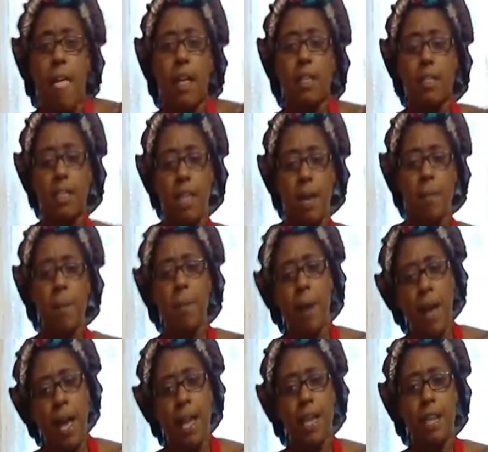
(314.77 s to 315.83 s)
Tell me
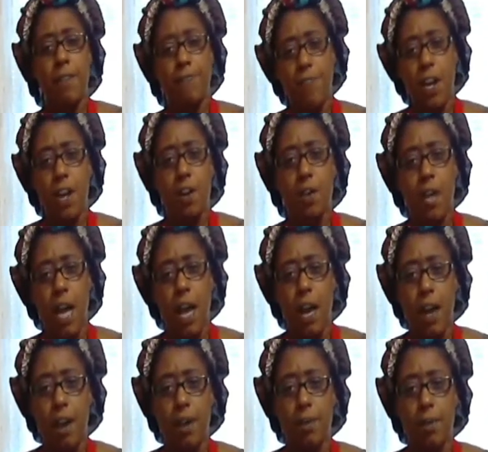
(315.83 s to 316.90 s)
why I get a phone
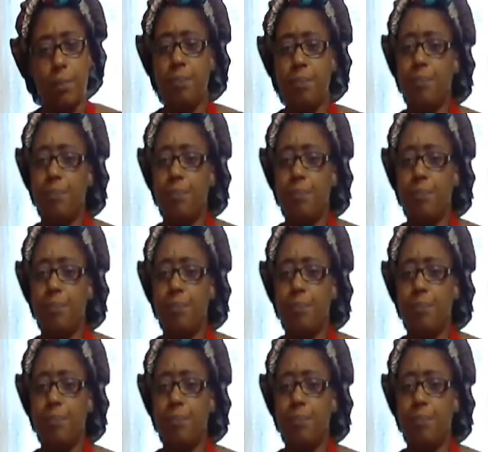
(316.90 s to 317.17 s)
call